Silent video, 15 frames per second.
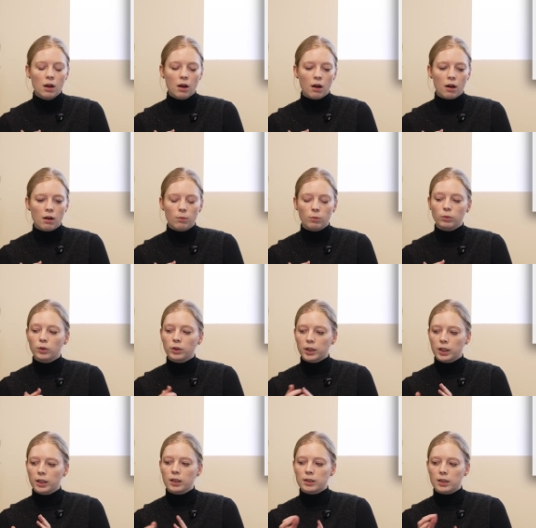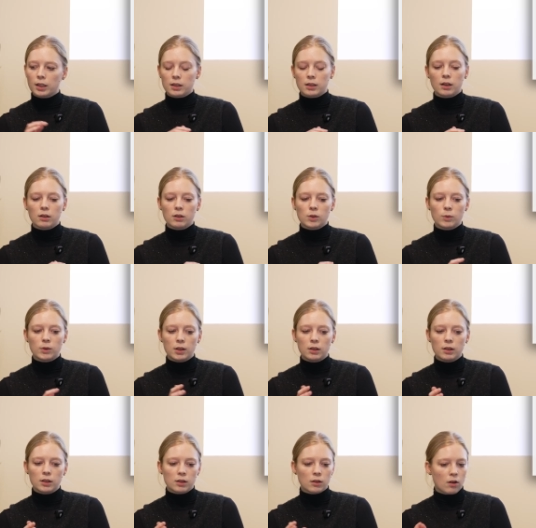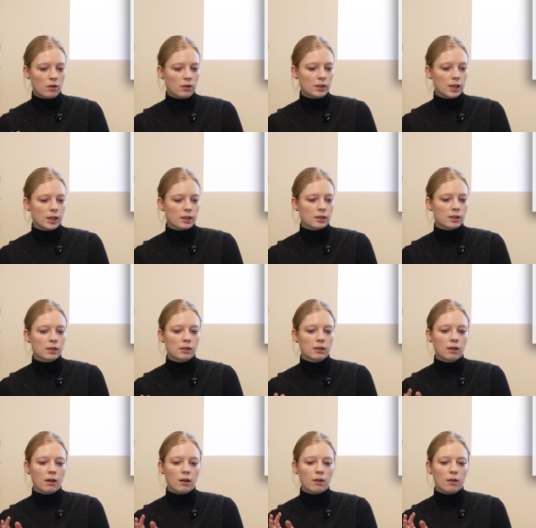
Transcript: looking at textiles within this context.